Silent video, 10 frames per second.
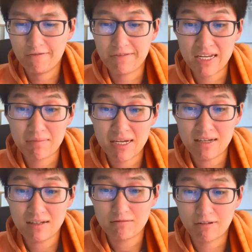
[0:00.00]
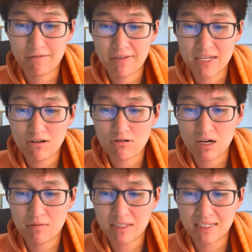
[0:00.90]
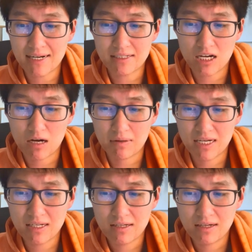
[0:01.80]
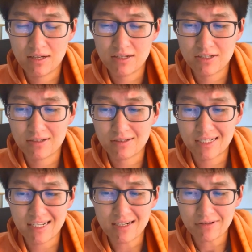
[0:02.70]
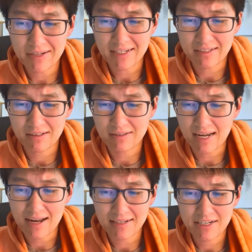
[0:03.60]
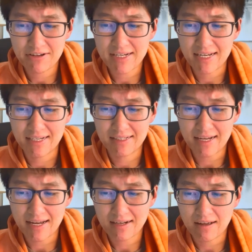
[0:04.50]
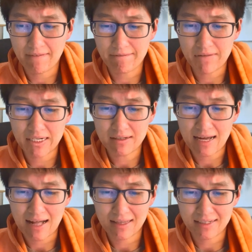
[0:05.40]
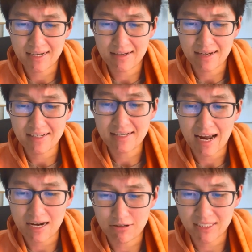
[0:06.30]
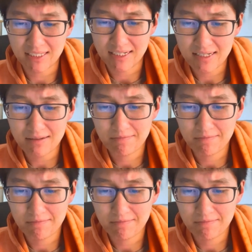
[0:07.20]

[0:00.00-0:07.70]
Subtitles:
Females with pheochromocytoma should decrease their dietary intake of phenylalanine and tyrosine.